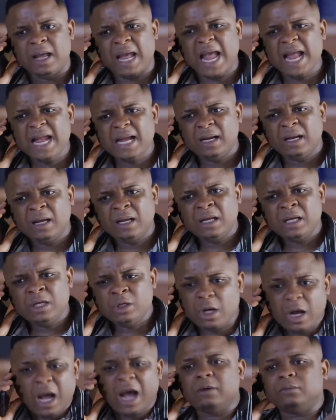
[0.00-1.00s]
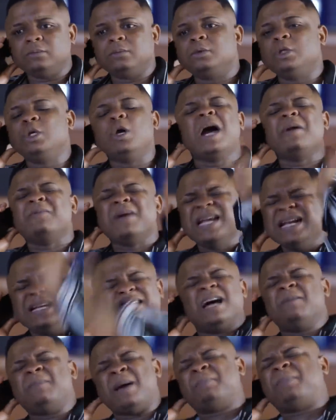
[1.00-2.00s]
Eh? You are running
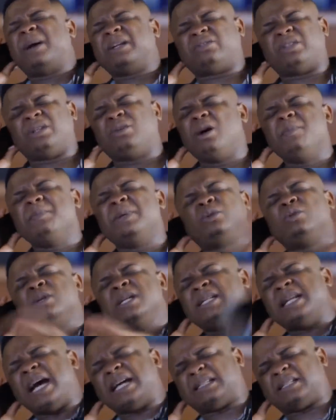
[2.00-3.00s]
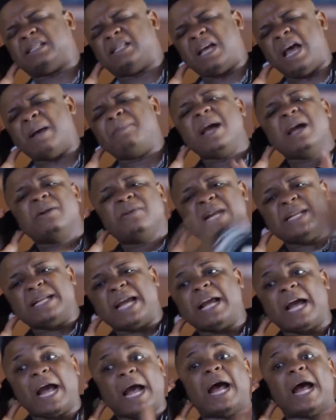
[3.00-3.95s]
down my battery. Don't be doing that. Am I running?